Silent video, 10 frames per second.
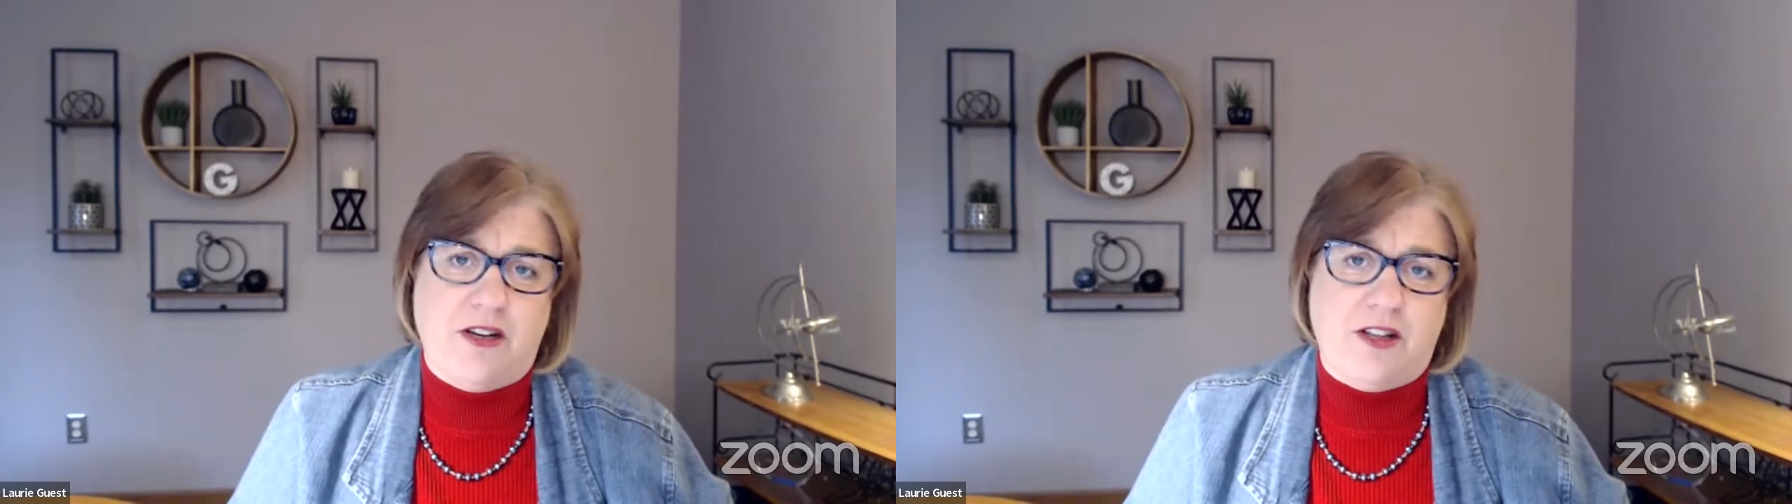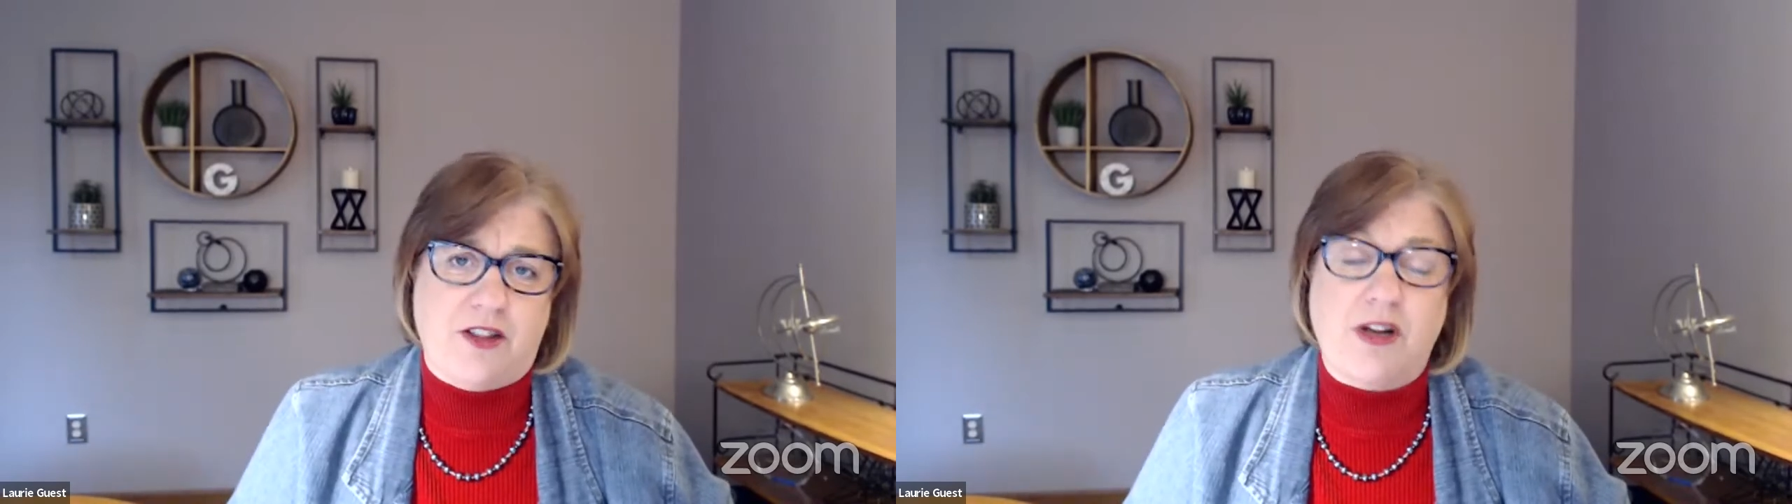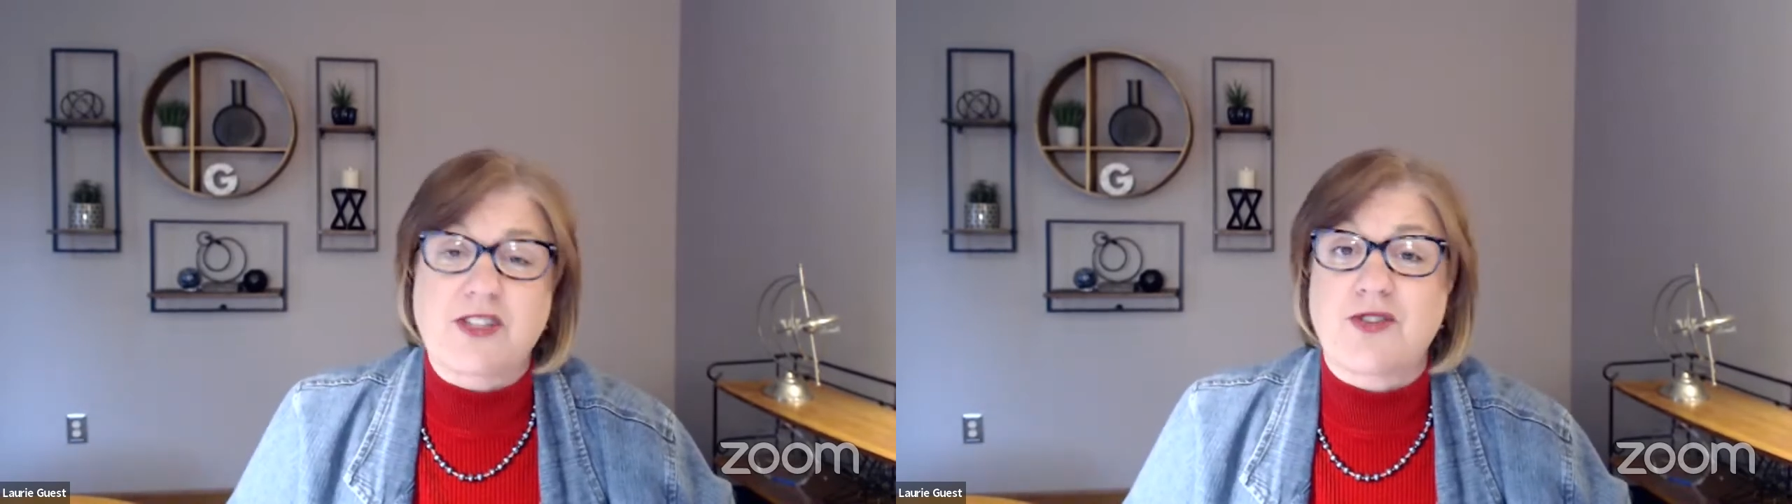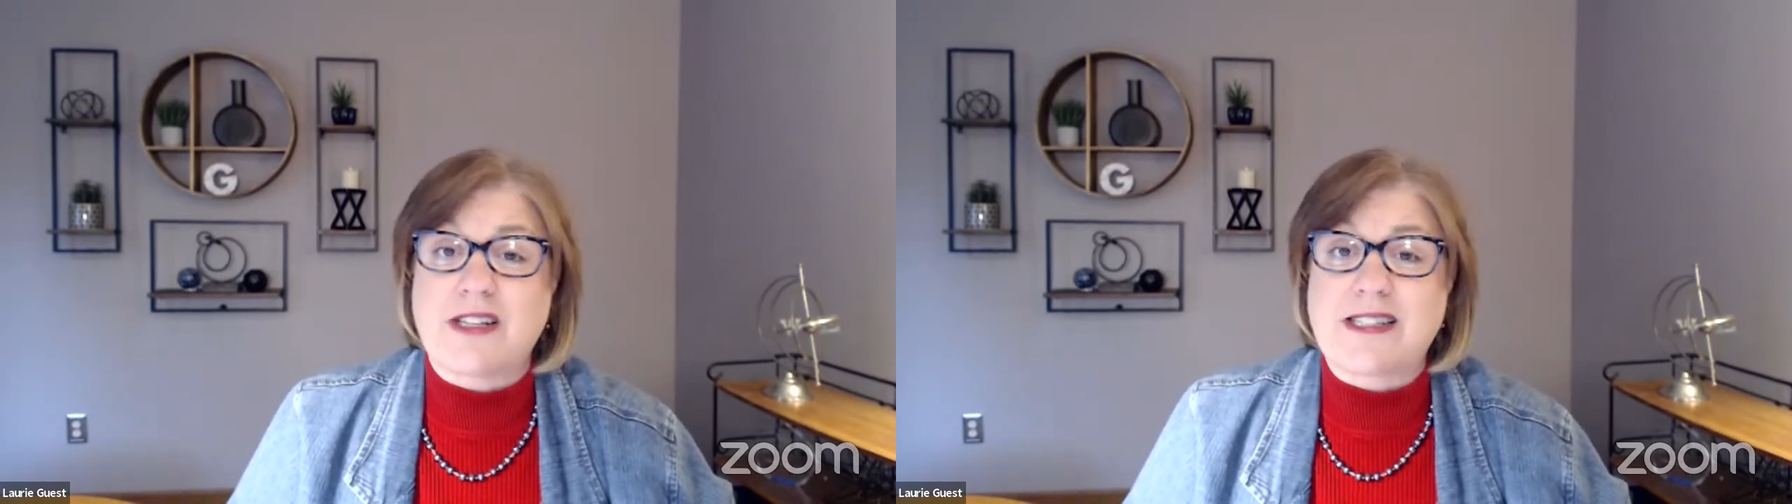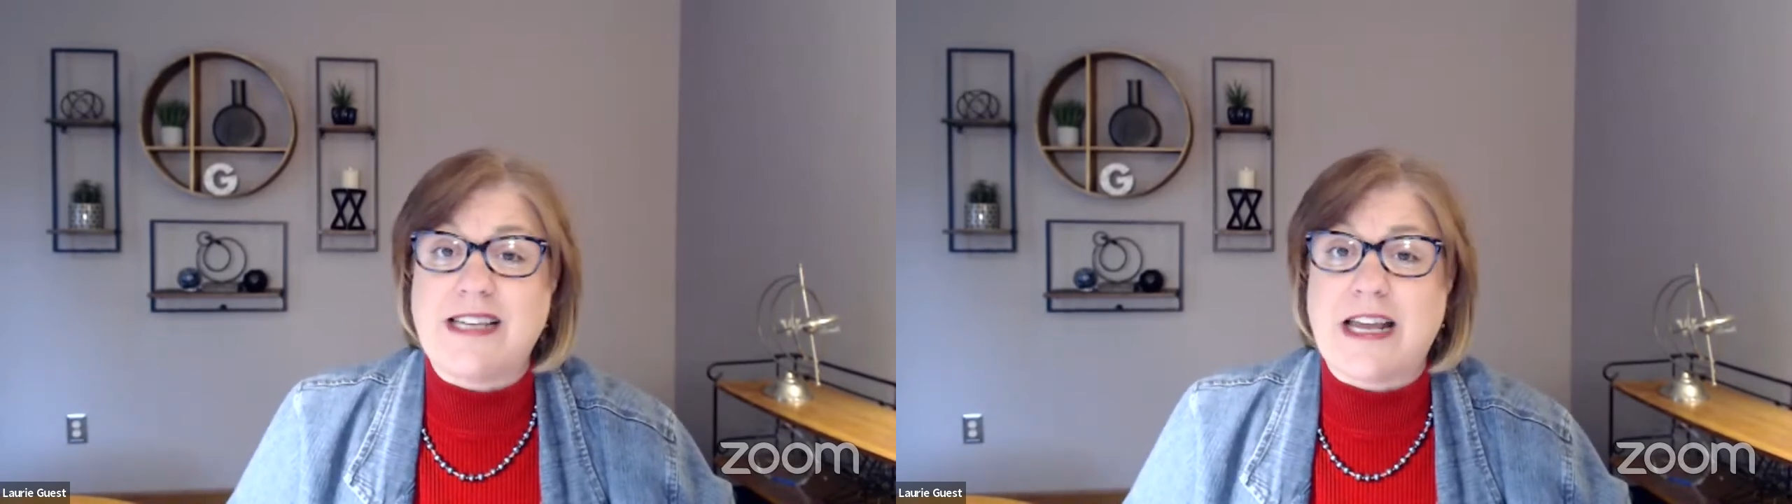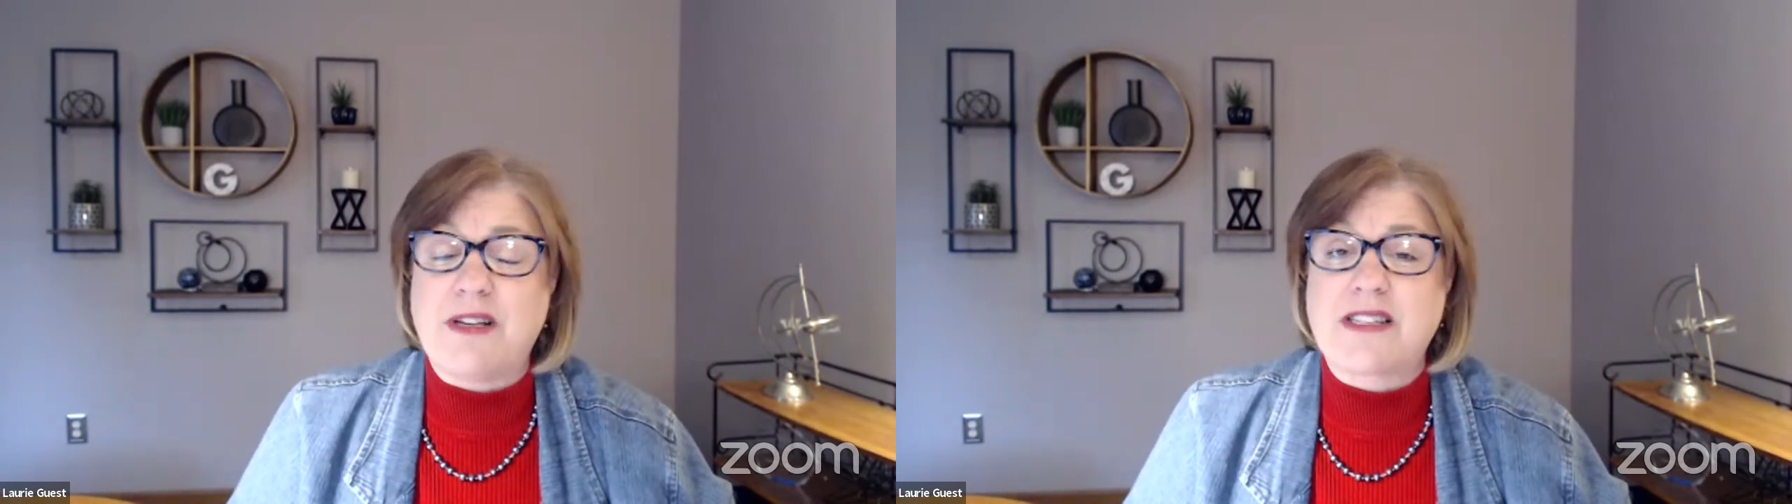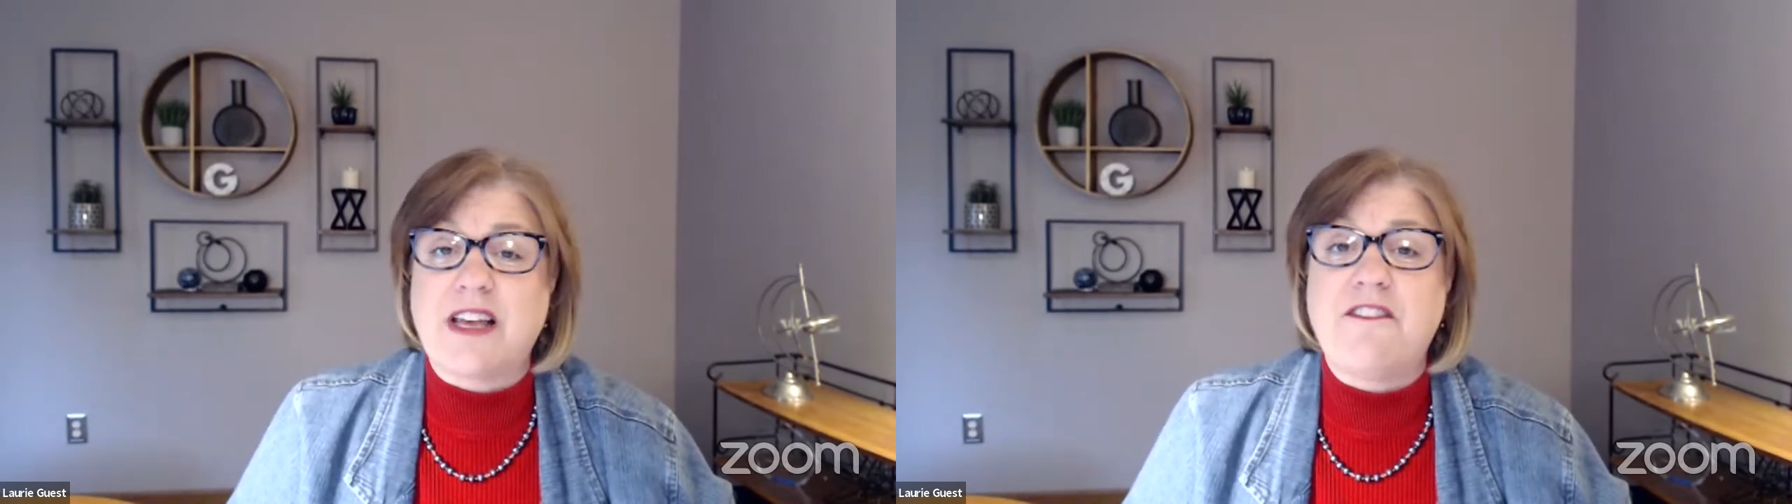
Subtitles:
The restaurant's name is